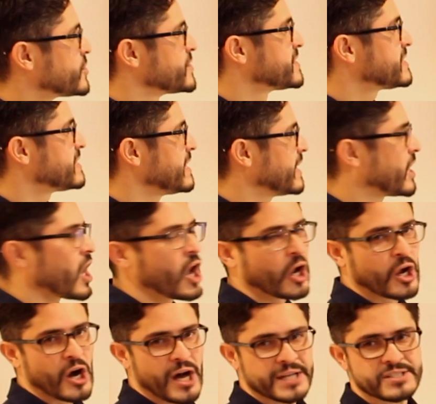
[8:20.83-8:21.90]
to seek
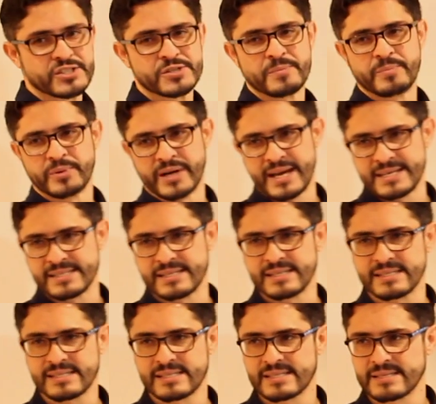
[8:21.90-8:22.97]
God's
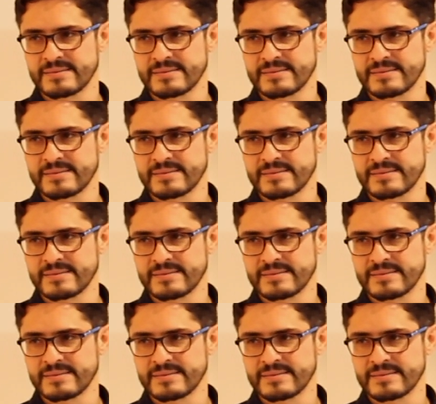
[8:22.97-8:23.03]
presence.